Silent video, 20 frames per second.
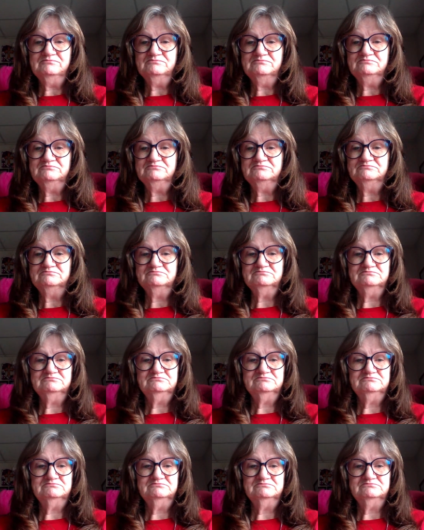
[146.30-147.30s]

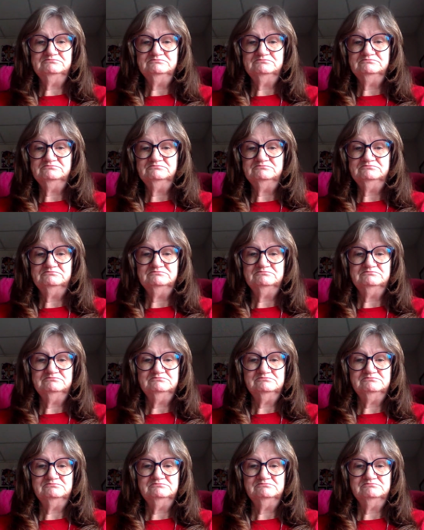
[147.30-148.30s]

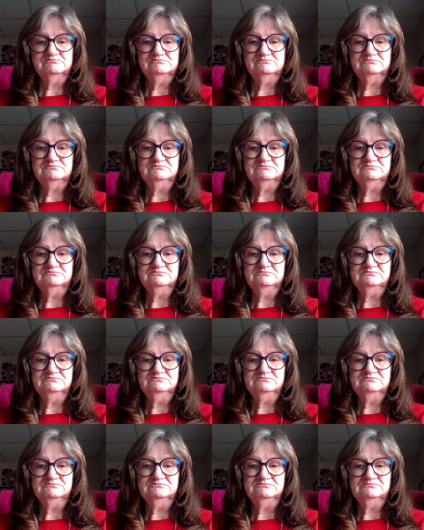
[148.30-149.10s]
(silence)